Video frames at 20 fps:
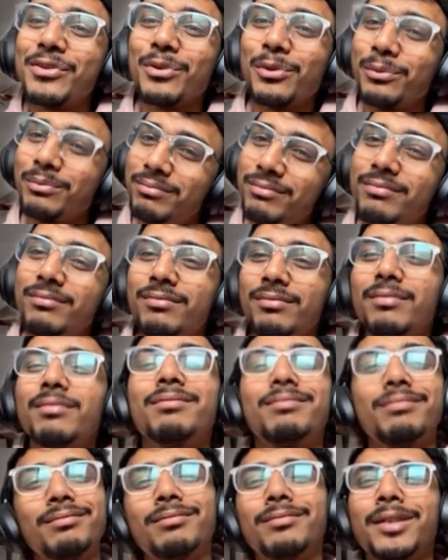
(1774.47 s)
So
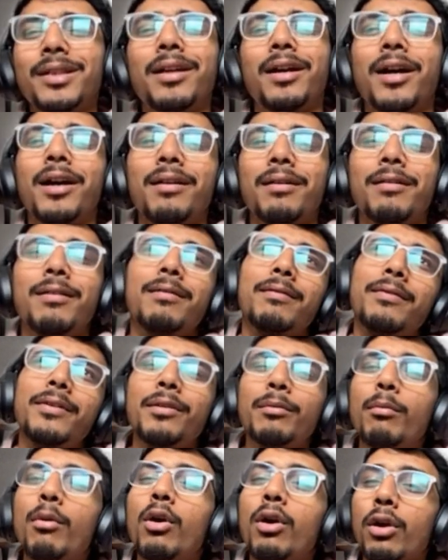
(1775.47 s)
yeah,
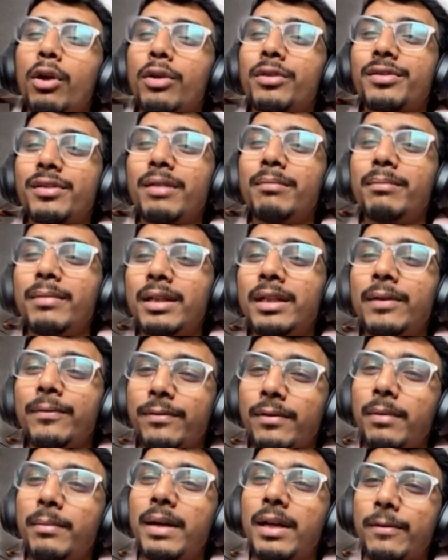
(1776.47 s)
we borrow some money
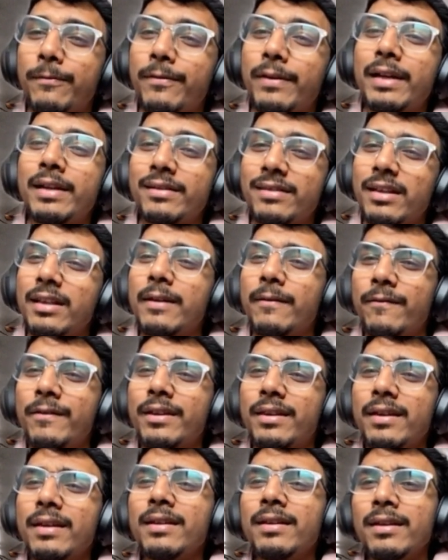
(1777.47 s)
from our friends and
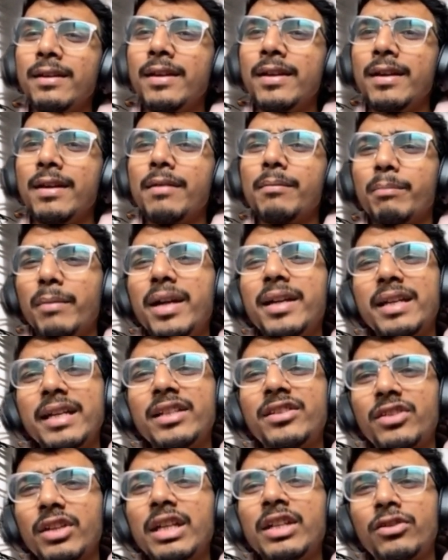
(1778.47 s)
everything. But
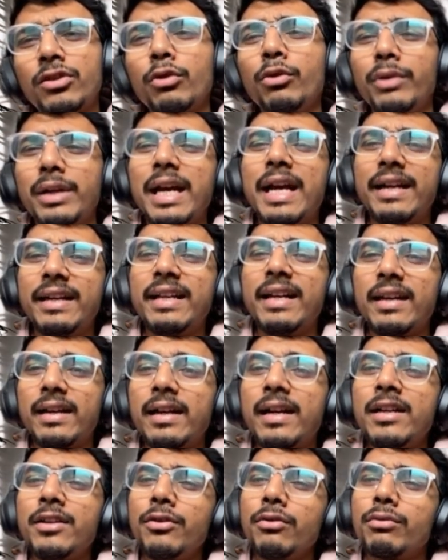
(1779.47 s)
it's good idea,
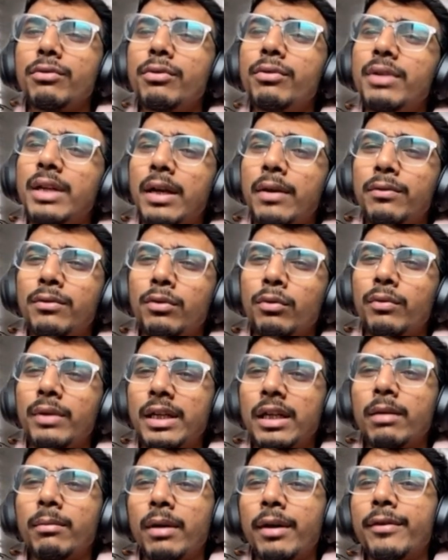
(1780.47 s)
right? You don't have to
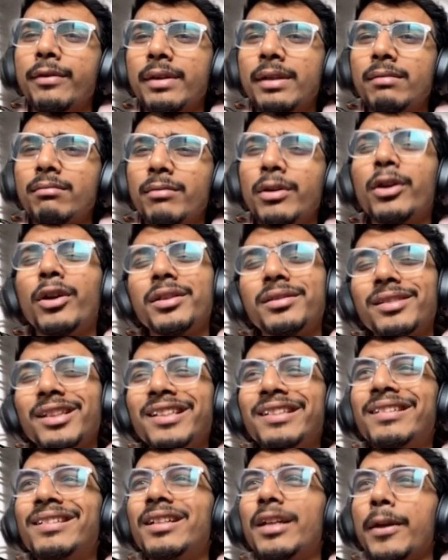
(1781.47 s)
worry about it because
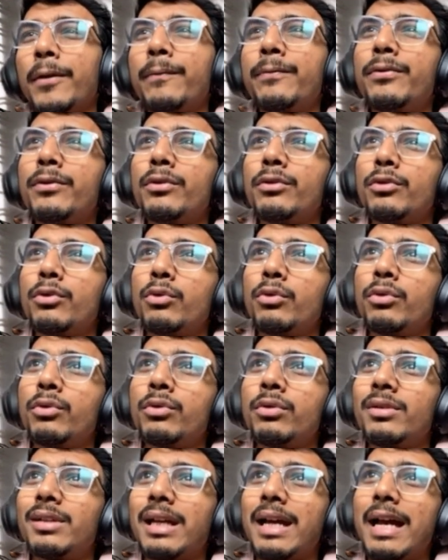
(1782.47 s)
if you
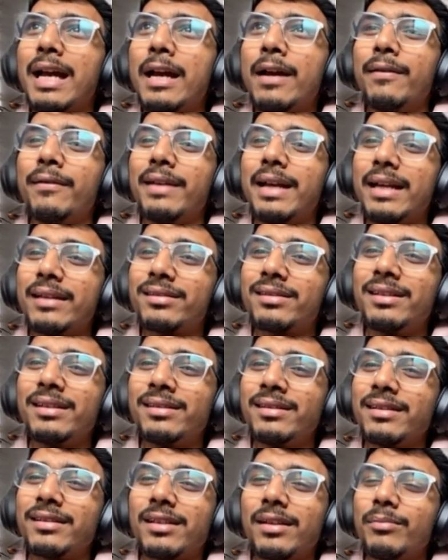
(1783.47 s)
don't have
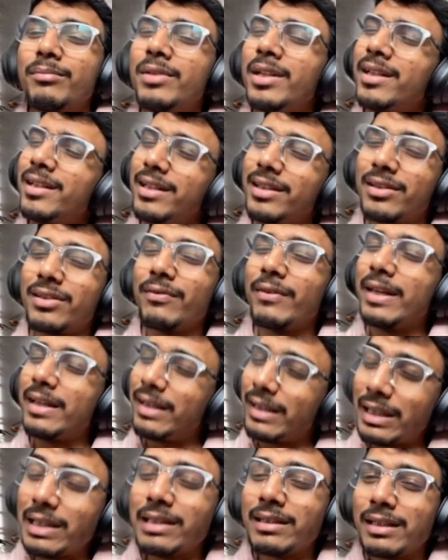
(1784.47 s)
STC subject, it's
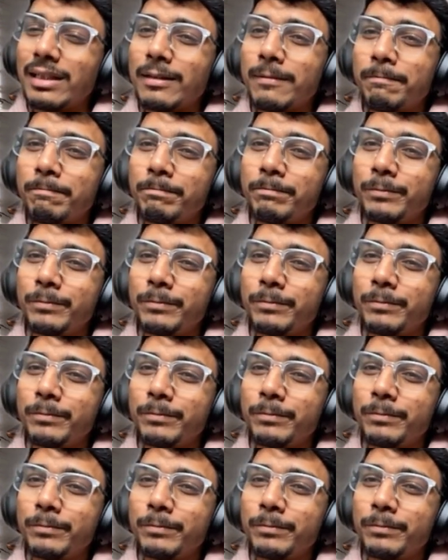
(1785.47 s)
very easy.